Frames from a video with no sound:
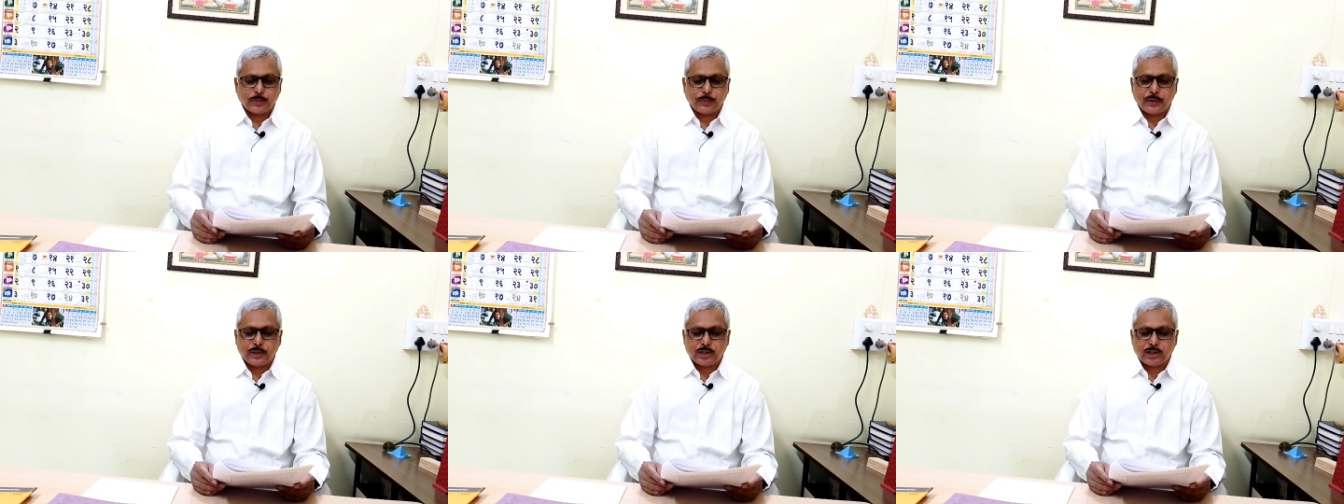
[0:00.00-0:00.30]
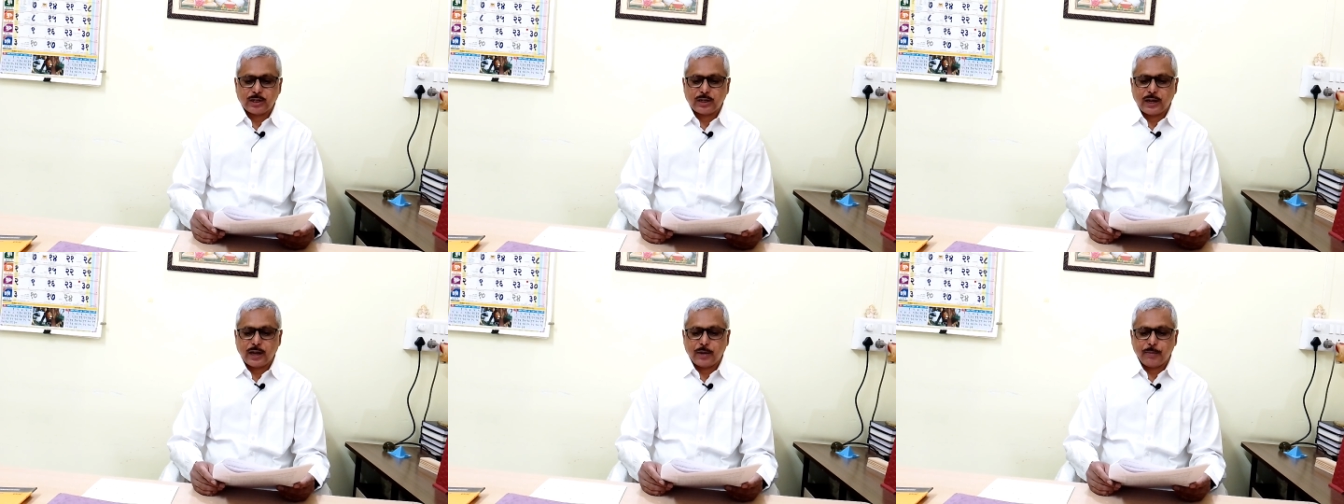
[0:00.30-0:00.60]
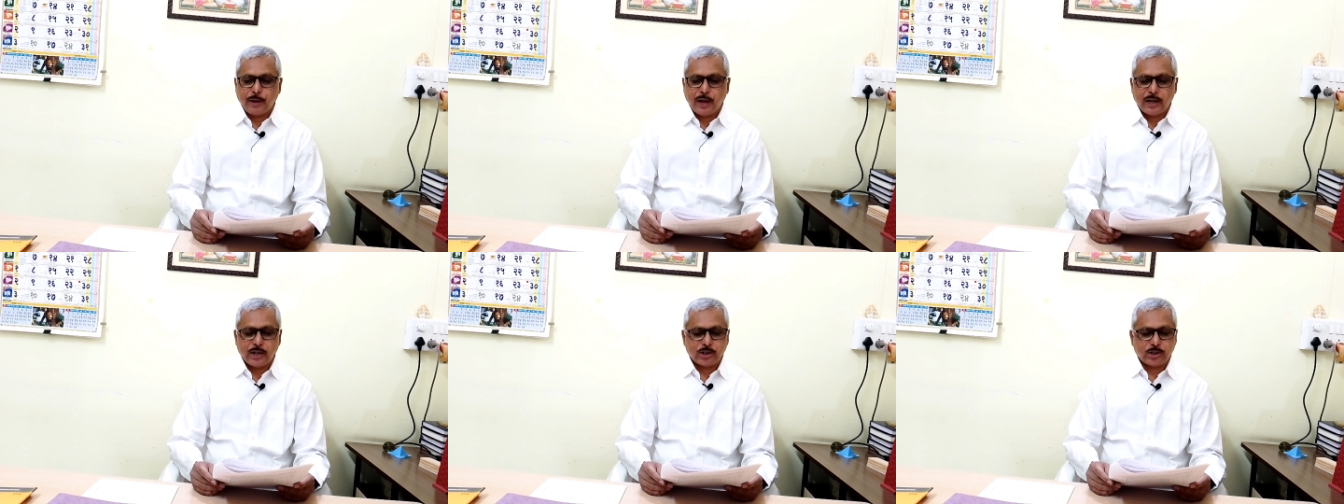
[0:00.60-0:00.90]
person can
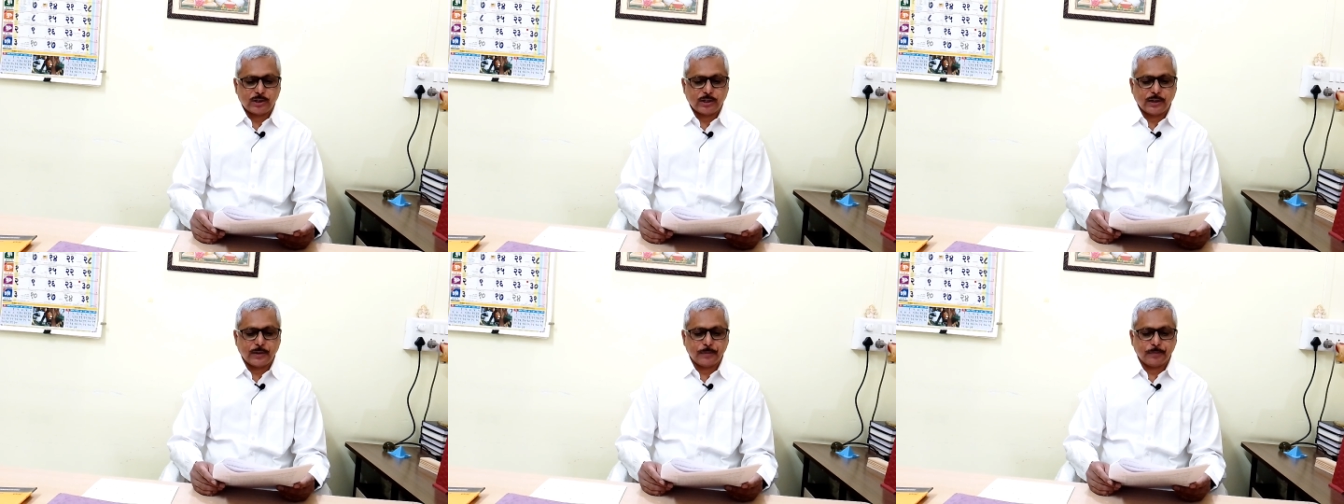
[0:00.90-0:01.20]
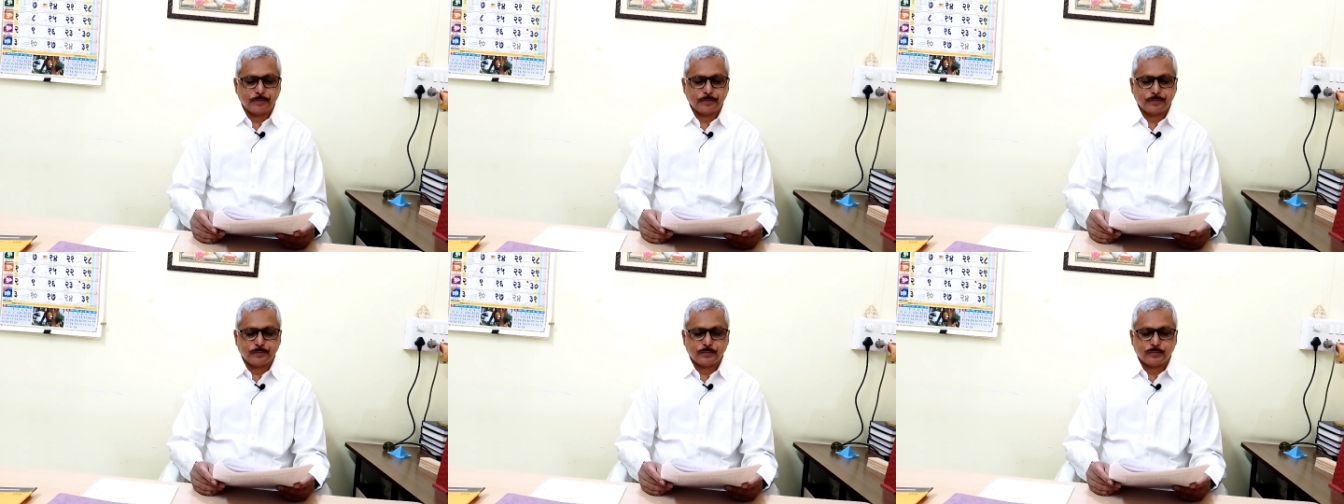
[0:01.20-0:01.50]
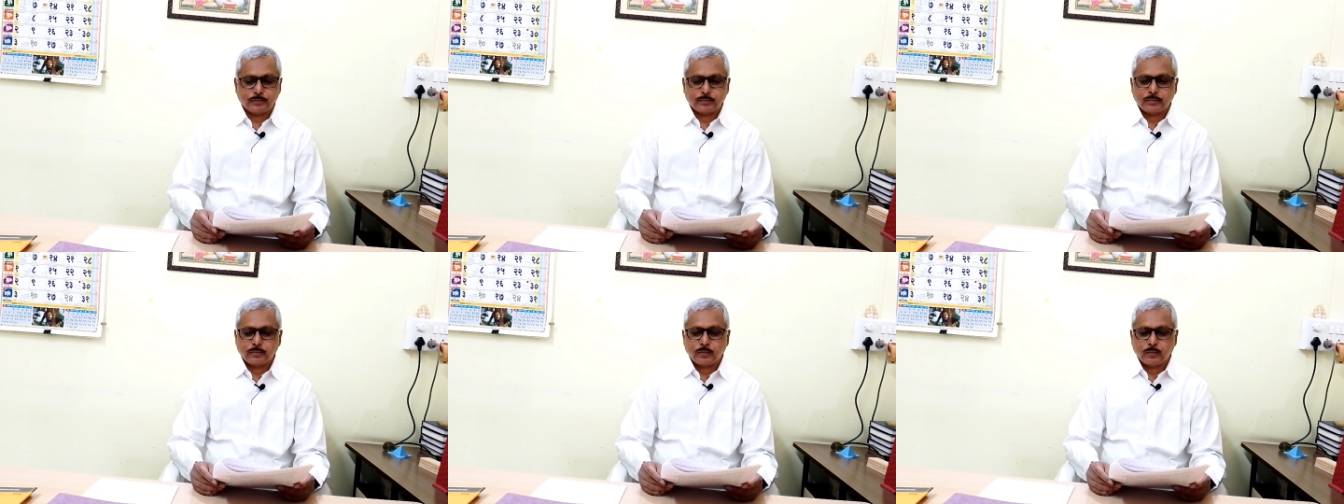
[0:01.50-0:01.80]
be arrested?
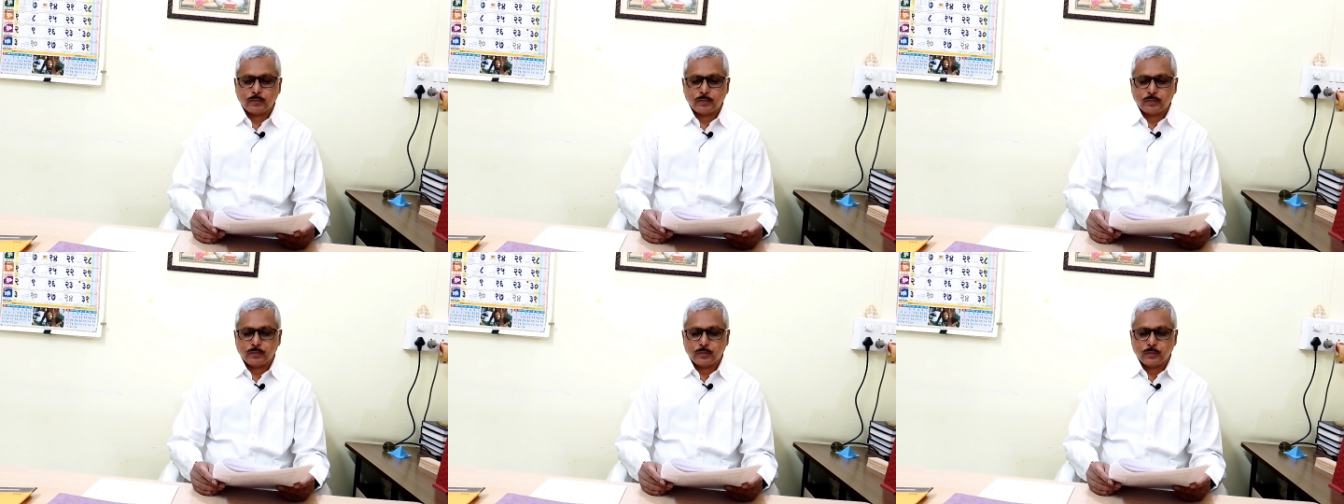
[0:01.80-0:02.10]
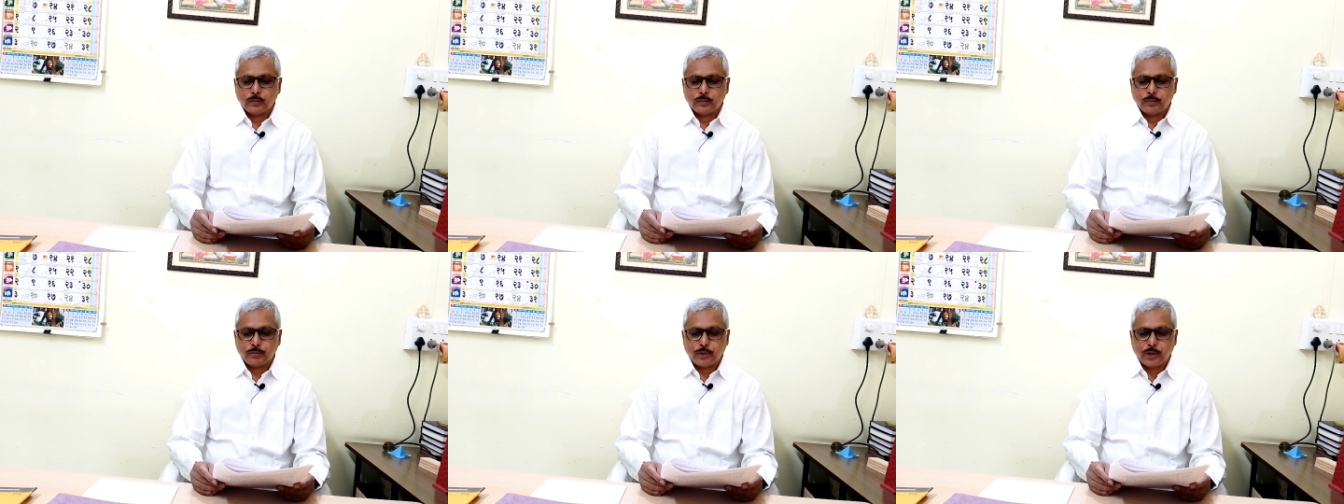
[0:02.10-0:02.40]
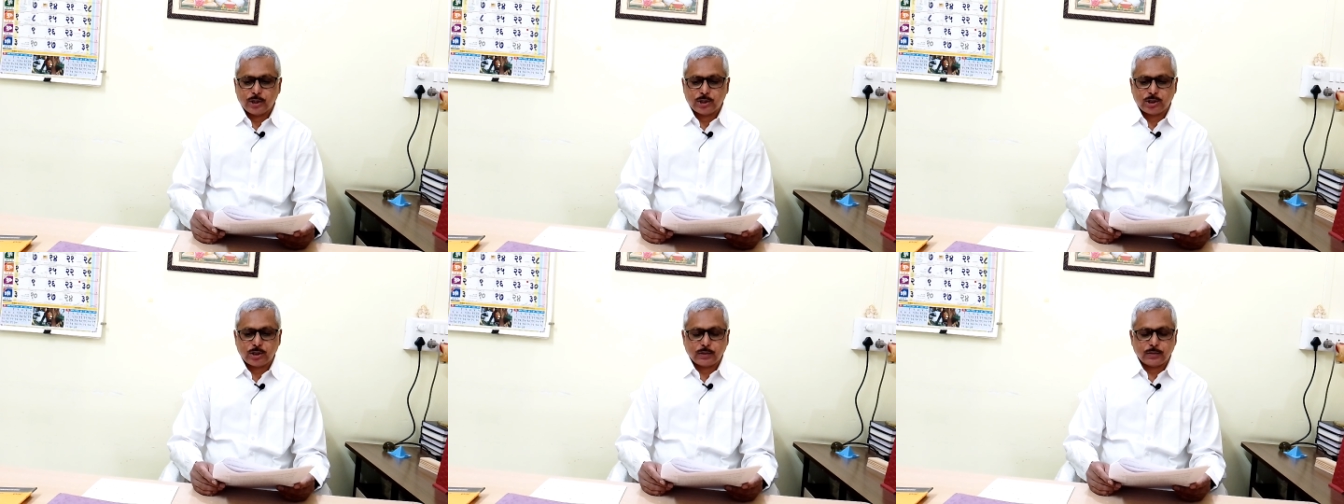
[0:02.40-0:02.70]

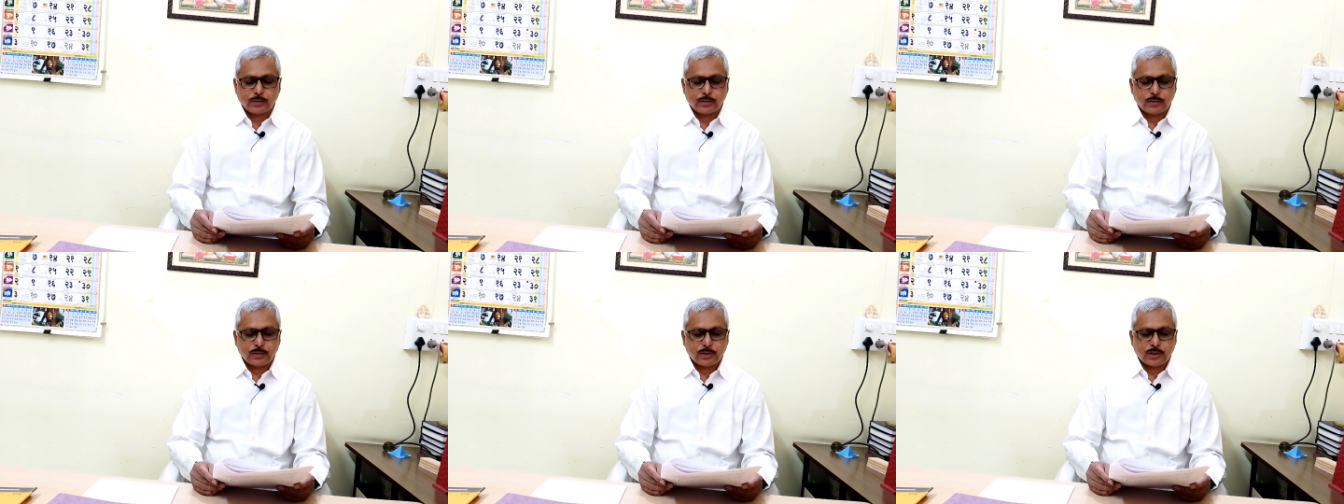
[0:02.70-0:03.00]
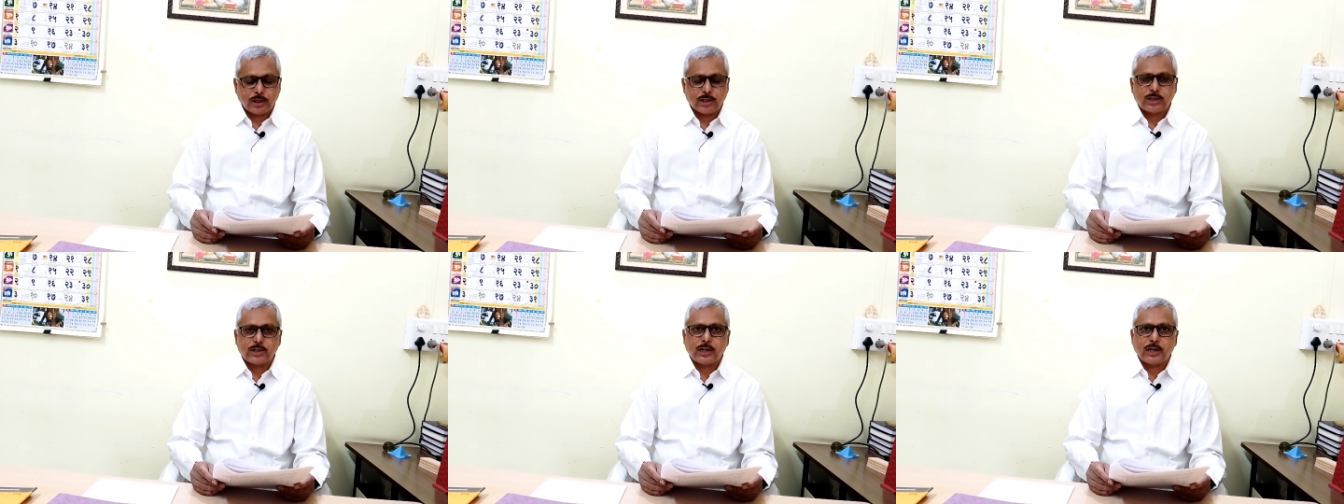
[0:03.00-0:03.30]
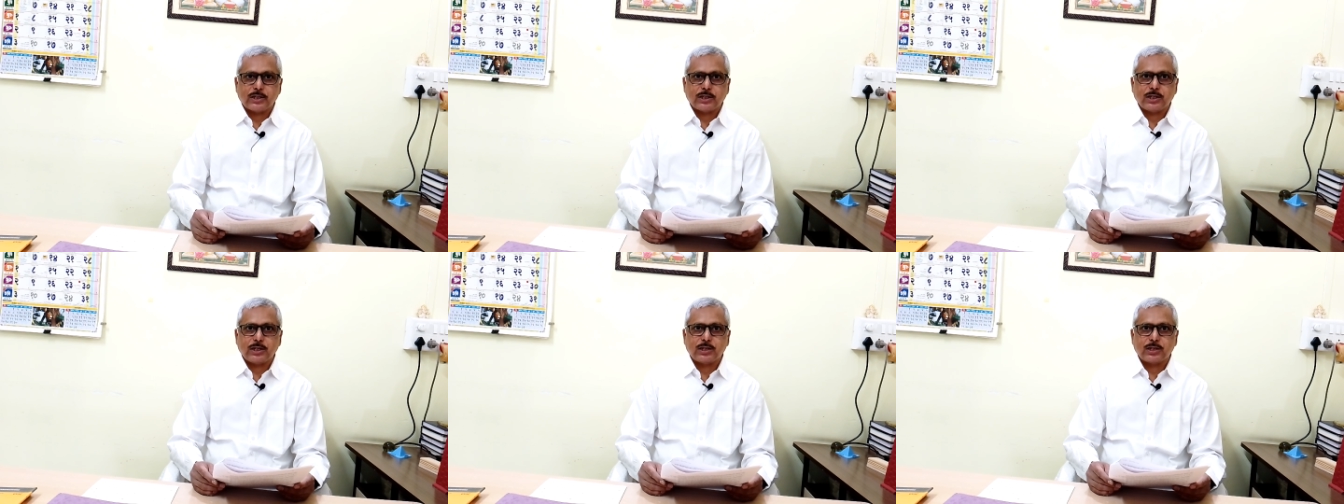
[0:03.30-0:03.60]
First such
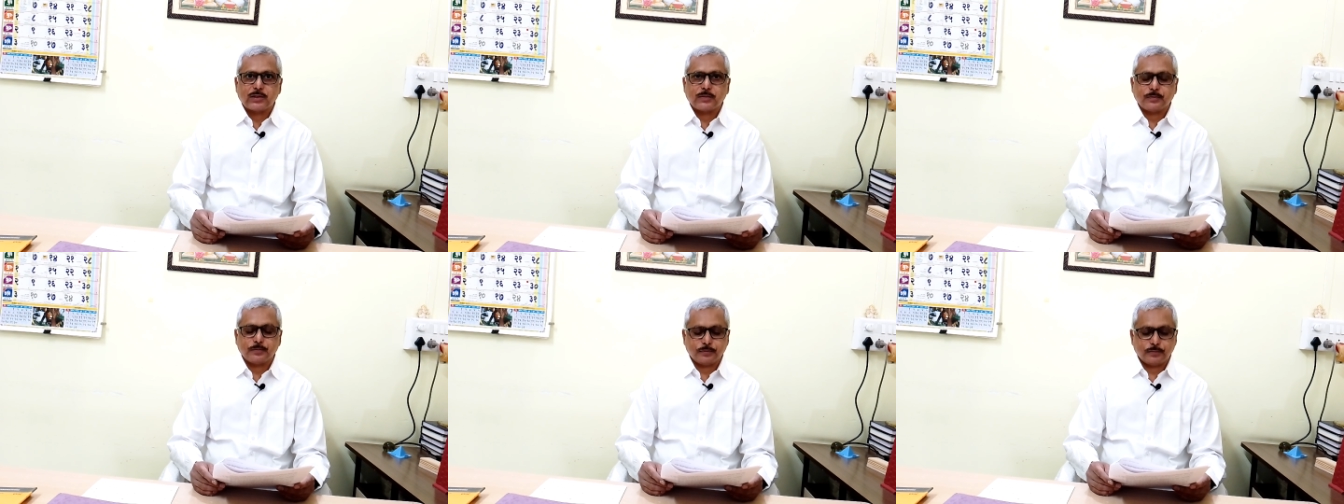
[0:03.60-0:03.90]
case is,